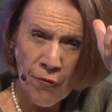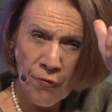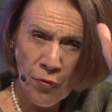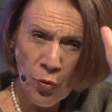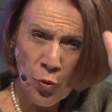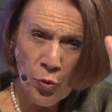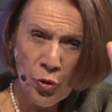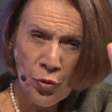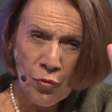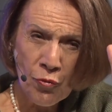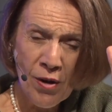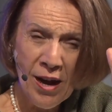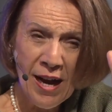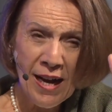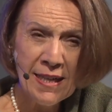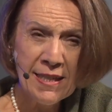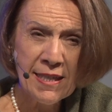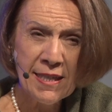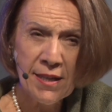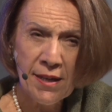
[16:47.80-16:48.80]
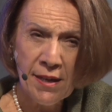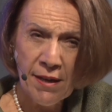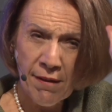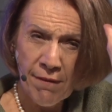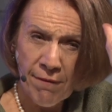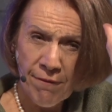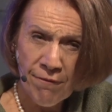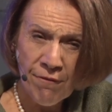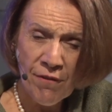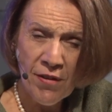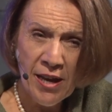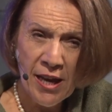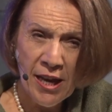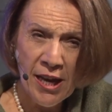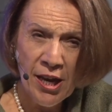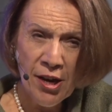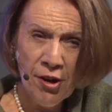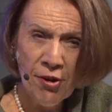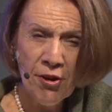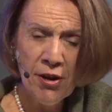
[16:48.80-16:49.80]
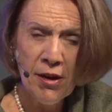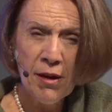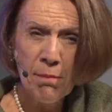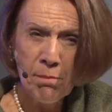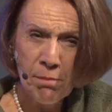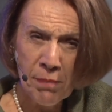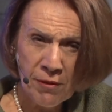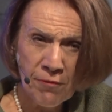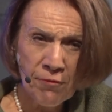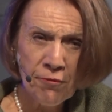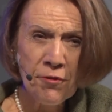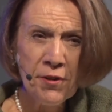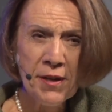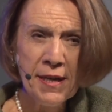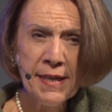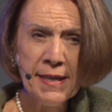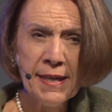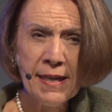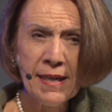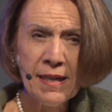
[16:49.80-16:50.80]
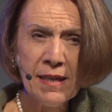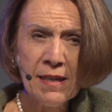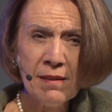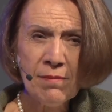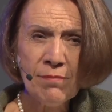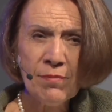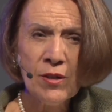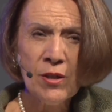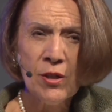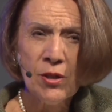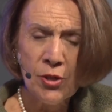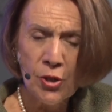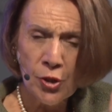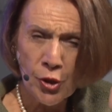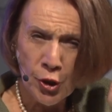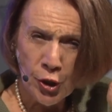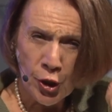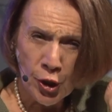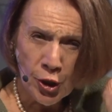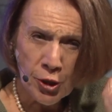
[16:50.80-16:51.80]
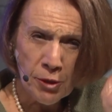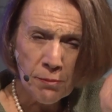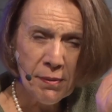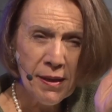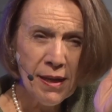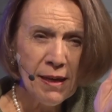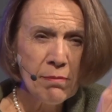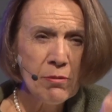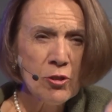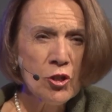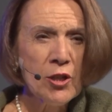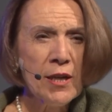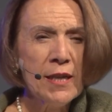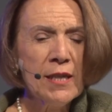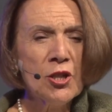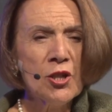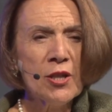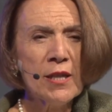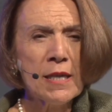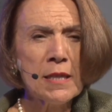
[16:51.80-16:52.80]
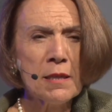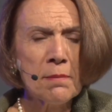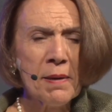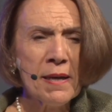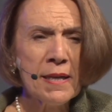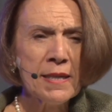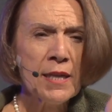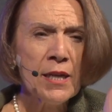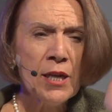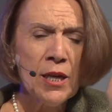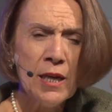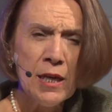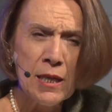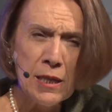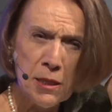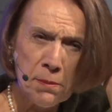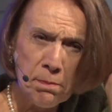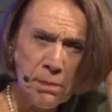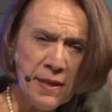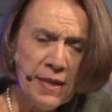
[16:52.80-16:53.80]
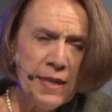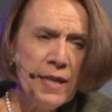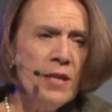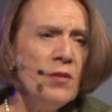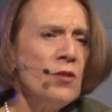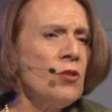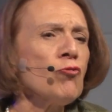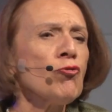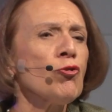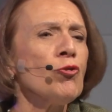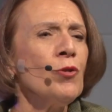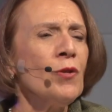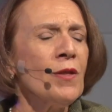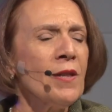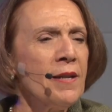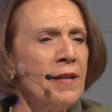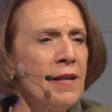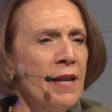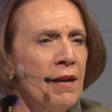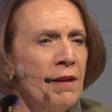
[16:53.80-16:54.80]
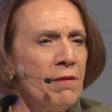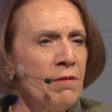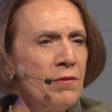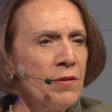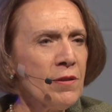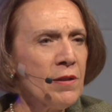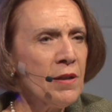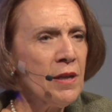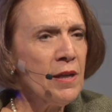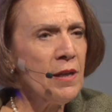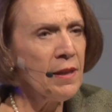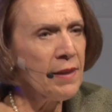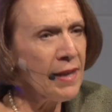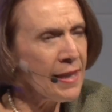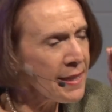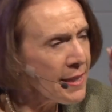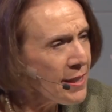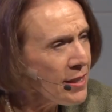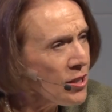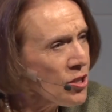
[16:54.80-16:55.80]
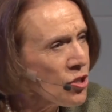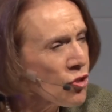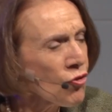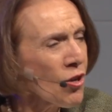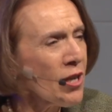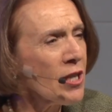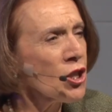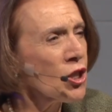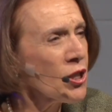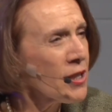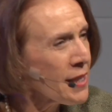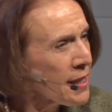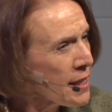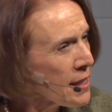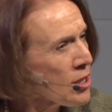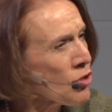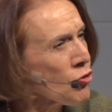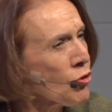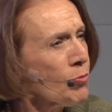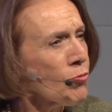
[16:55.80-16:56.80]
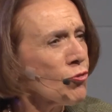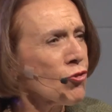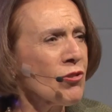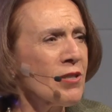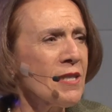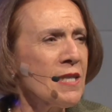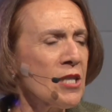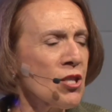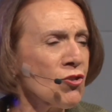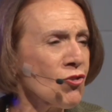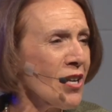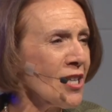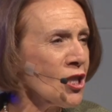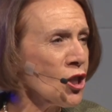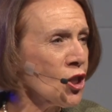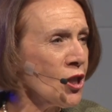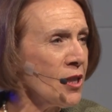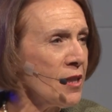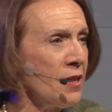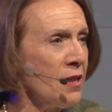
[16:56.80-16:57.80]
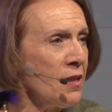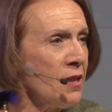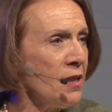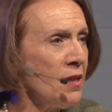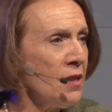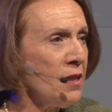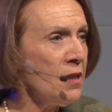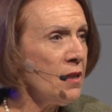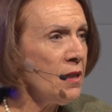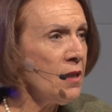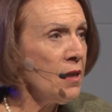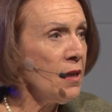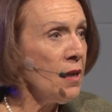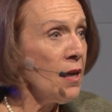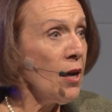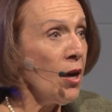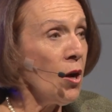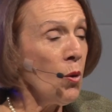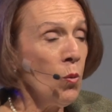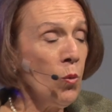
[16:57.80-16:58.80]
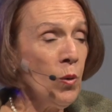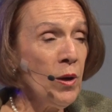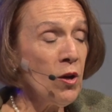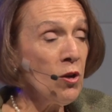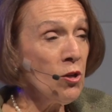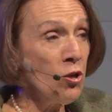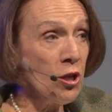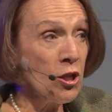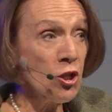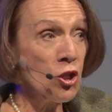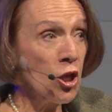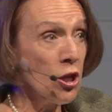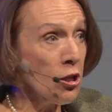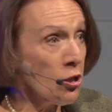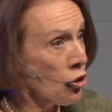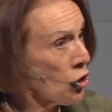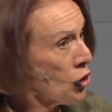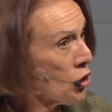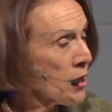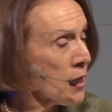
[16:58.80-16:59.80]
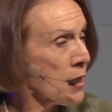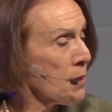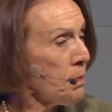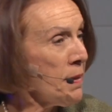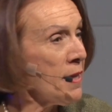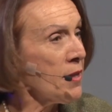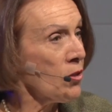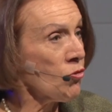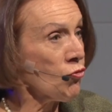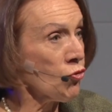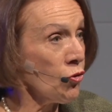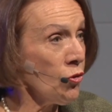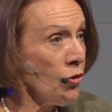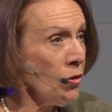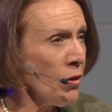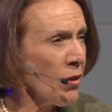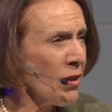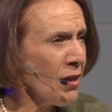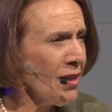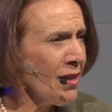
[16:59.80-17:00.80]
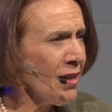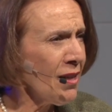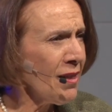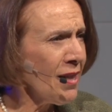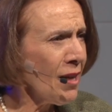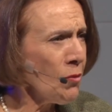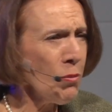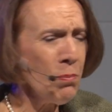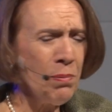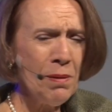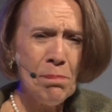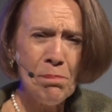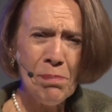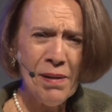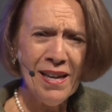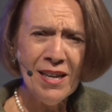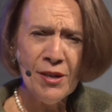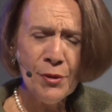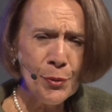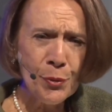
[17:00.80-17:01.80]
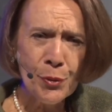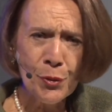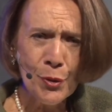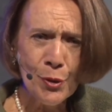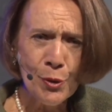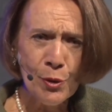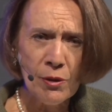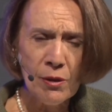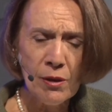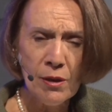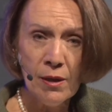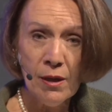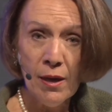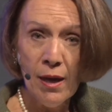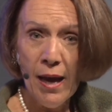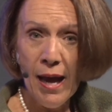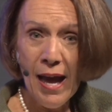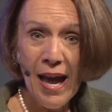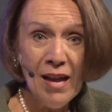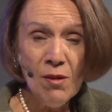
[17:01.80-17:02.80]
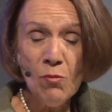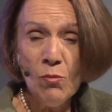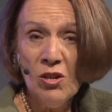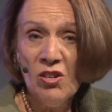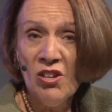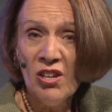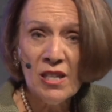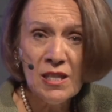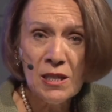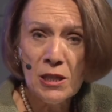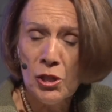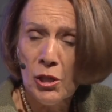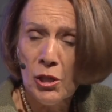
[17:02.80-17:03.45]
forthright, fair, but friendly. Got to be able to get into that space. Speaking the truth in love. That's an instruction. It's a scriptural instruction. We are not told to just speak the truth. That would be plain cruel. And we're not